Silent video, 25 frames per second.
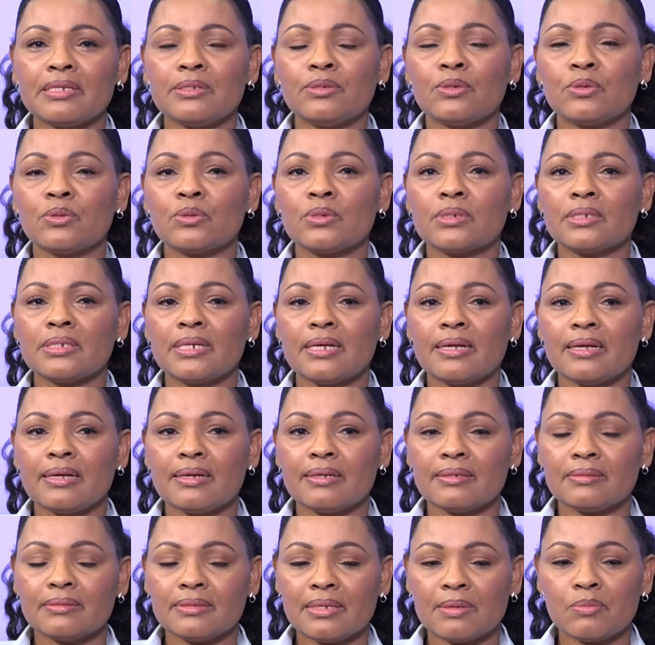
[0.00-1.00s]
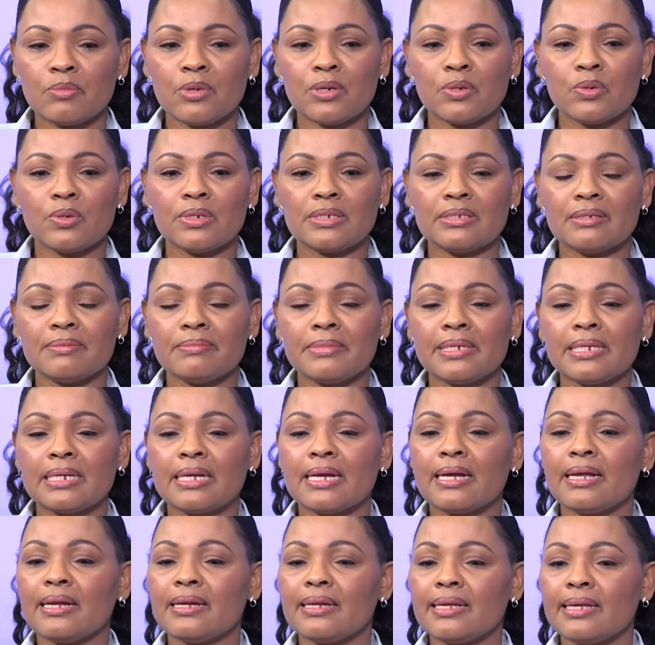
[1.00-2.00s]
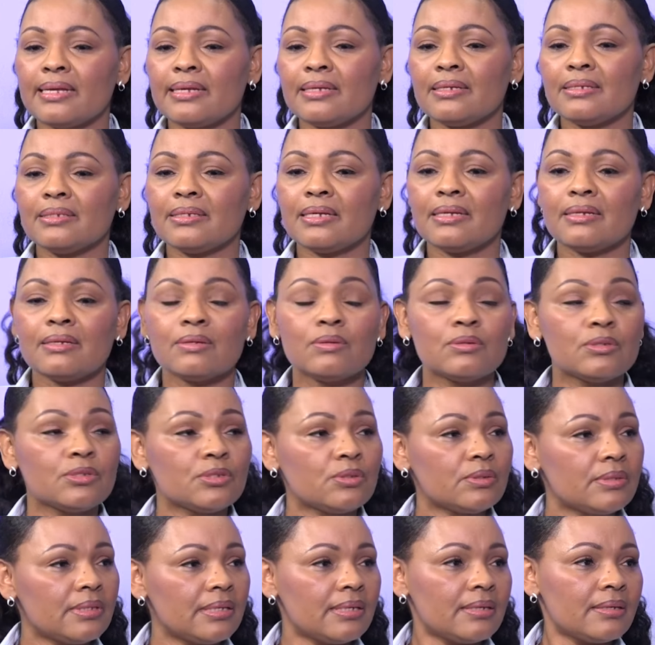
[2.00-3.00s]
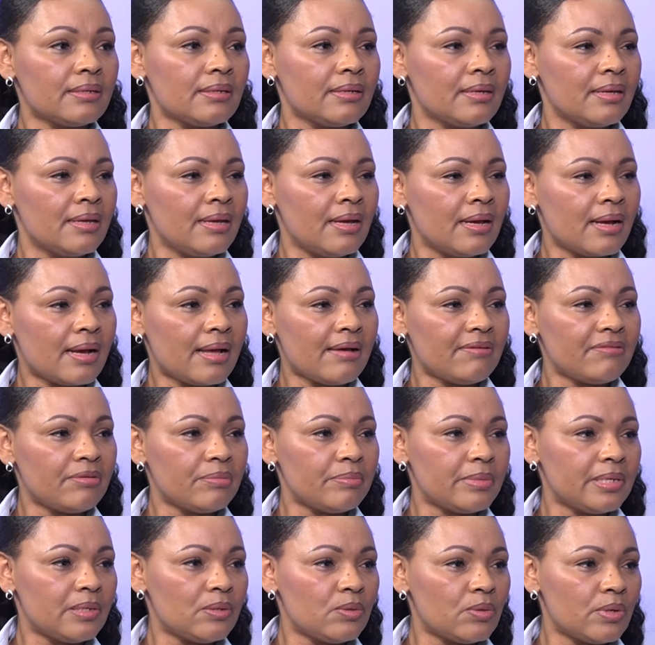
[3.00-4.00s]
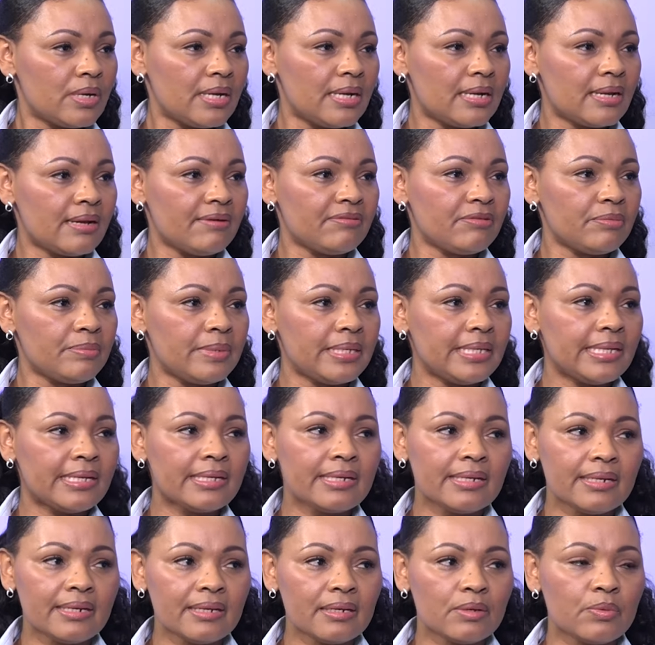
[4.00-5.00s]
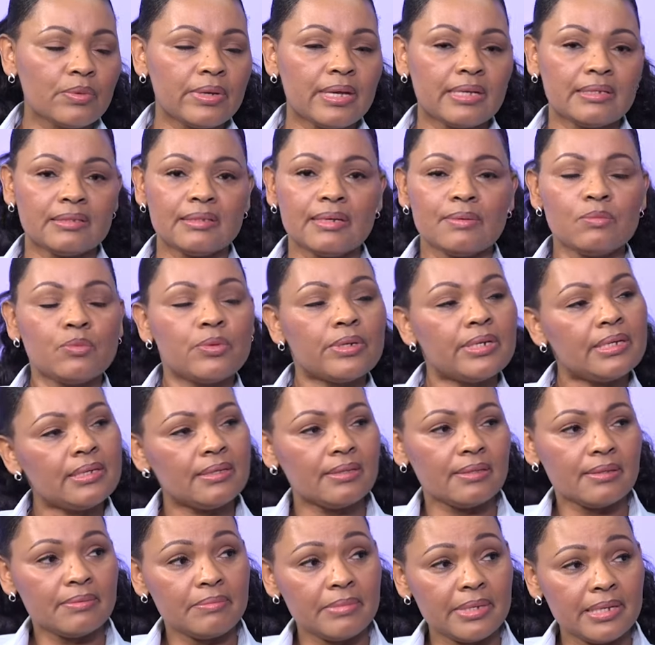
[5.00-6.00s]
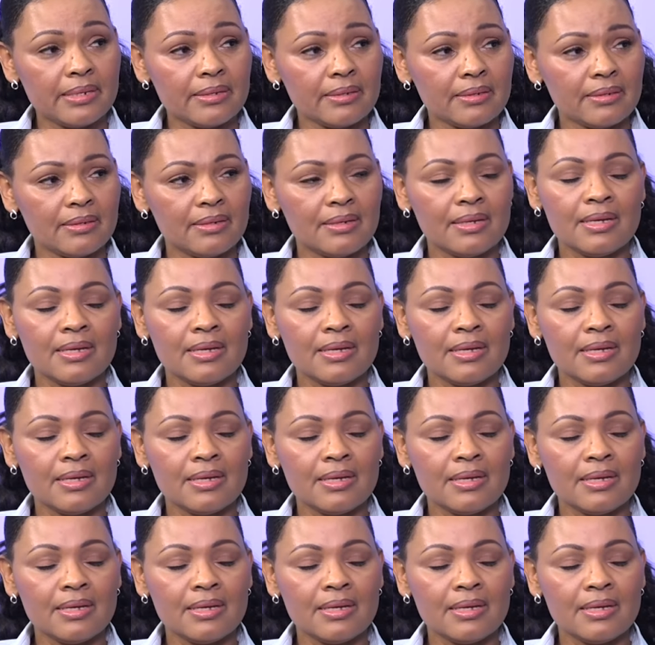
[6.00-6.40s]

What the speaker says: doctor, someone who has a medical aid, and also the government, local government clinic. We are somewhere in the middle.